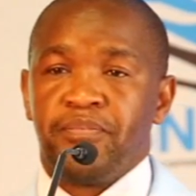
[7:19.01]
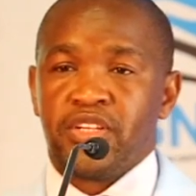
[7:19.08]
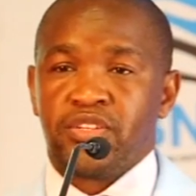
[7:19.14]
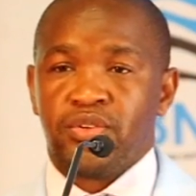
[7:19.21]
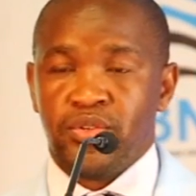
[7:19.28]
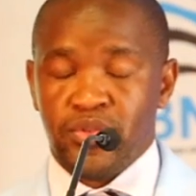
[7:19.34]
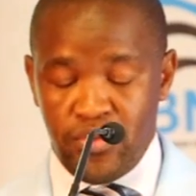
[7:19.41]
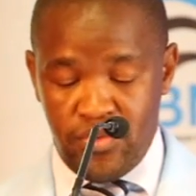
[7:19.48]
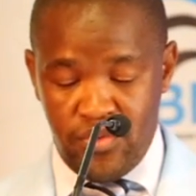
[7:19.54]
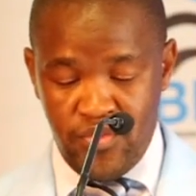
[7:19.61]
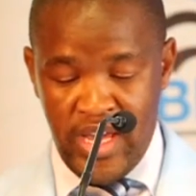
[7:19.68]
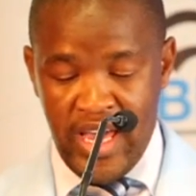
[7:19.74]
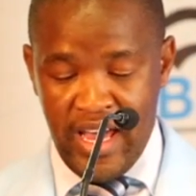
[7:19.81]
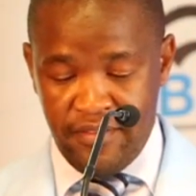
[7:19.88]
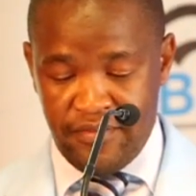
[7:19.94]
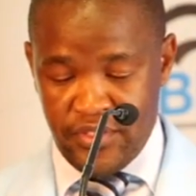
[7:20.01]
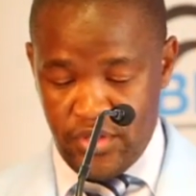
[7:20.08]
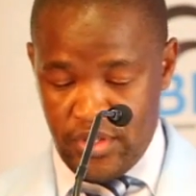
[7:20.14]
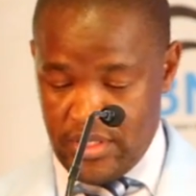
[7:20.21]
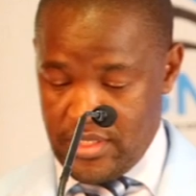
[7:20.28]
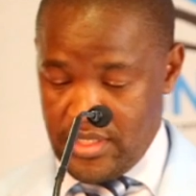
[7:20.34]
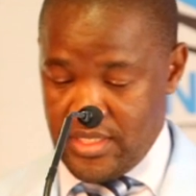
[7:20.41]
So we have
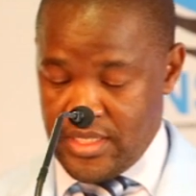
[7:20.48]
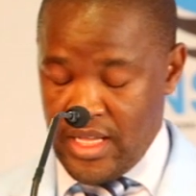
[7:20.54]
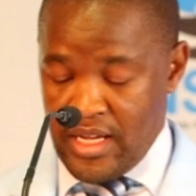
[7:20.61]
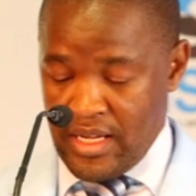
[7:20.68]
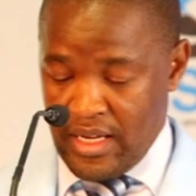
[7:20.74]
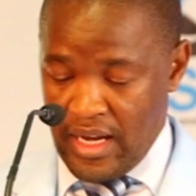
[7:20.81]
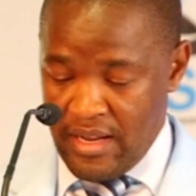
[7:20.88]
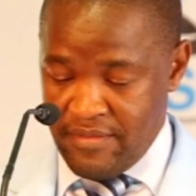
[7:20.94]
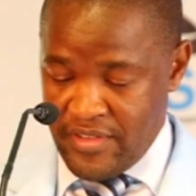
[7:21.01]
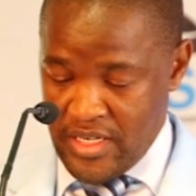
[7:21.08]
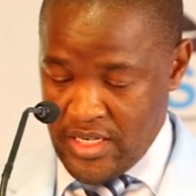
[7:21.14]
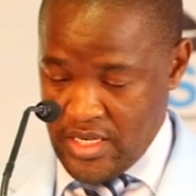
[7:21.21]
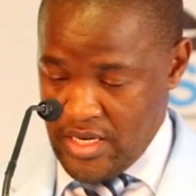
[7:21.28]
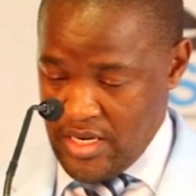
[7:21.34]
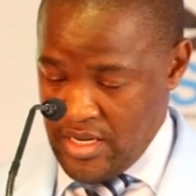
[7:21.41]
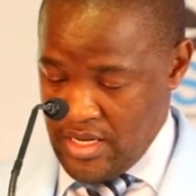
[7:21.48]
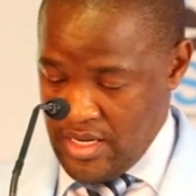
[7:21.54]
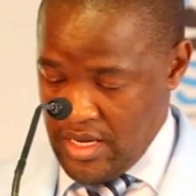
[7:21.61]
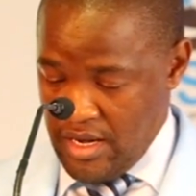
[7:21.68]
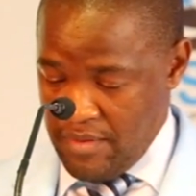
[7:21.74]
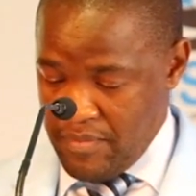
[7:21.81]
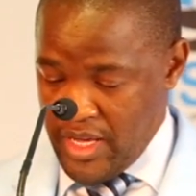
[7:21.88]
to stay relevant
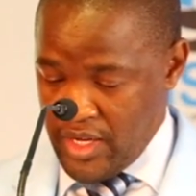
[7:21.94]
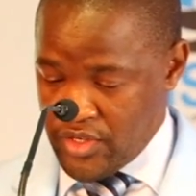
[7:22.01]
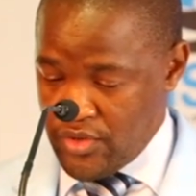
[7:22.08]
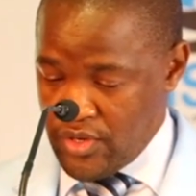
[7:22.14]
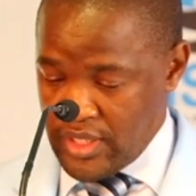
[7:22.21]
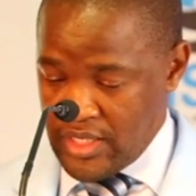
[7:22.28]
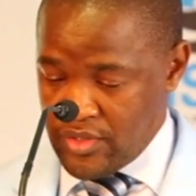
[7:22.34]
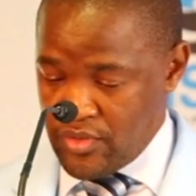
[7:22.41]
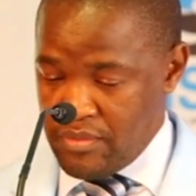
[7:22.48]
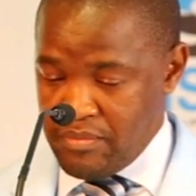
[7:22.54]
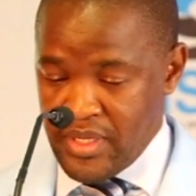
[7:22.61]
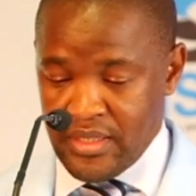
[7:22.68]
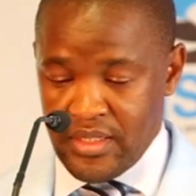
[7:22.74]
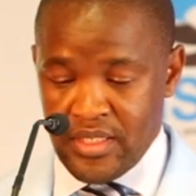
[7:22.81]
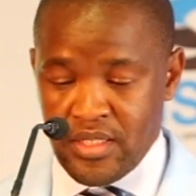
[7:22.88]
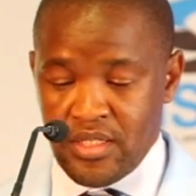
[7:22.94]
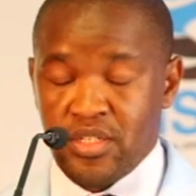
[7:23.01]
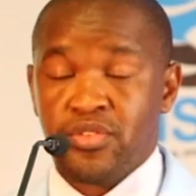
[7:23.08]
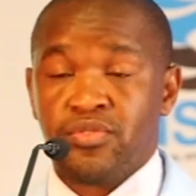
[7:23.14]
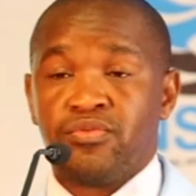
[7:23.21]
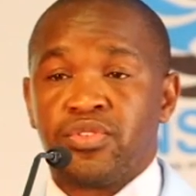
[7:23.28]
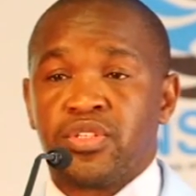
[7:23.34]
and make sure that we meet these
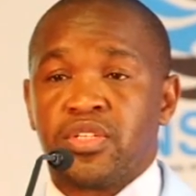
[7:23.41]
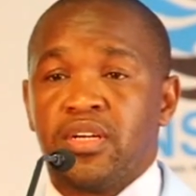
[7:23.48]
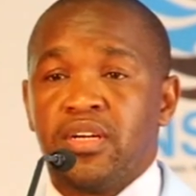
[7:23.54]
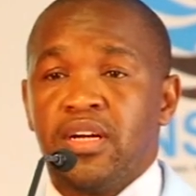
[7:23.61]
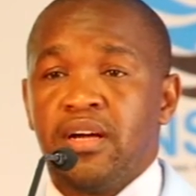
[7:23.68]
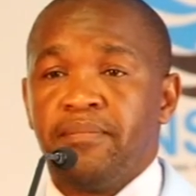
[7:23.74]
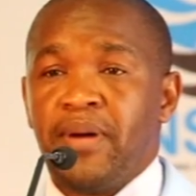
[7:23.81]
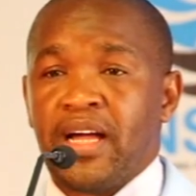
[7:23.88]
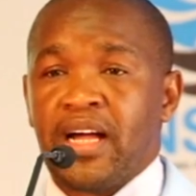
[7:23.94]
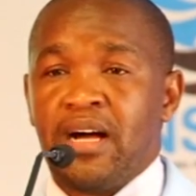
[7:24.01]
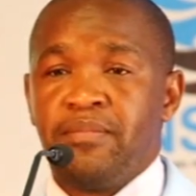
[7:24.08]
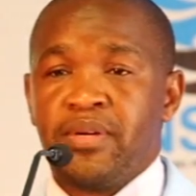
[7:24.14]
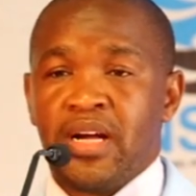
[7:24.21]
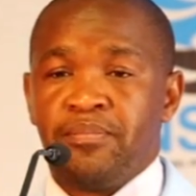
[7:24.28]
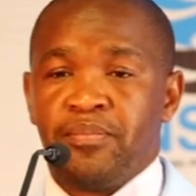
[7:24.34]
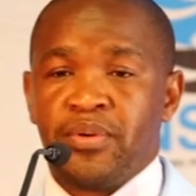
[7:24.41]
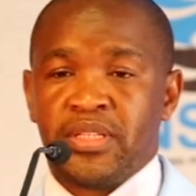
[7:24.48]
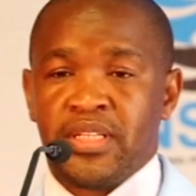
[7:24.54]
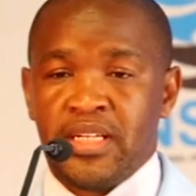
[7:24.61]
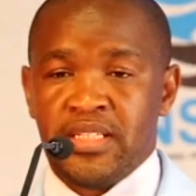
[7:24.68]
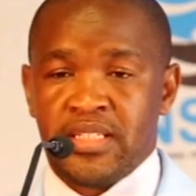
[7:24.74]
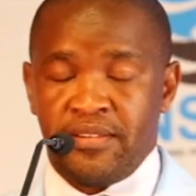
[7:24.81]
issues by coming up
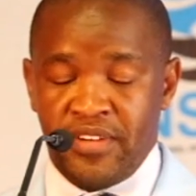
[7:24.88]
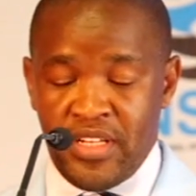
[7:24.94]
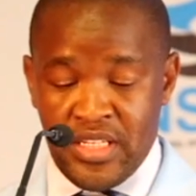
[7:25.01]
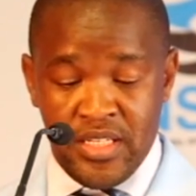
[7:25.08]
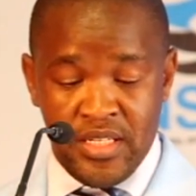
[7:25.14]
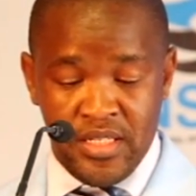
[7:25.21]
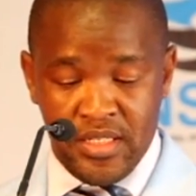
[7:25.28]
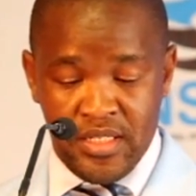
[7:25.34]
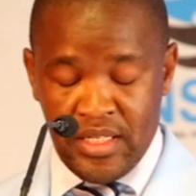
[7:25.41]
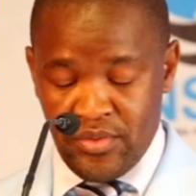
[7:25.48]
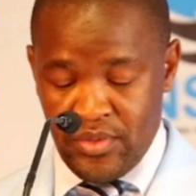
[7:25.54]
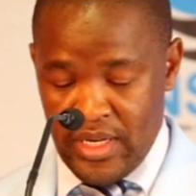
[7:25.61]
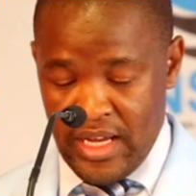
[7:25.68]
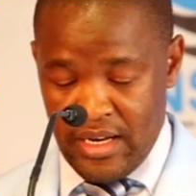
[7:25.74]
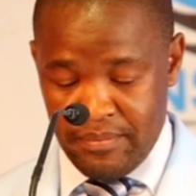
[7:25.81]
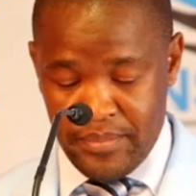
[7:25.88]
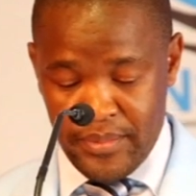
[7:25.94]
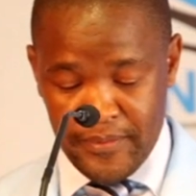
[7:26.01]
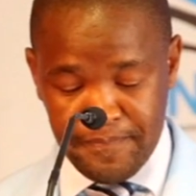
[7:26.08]
with interventions that will help.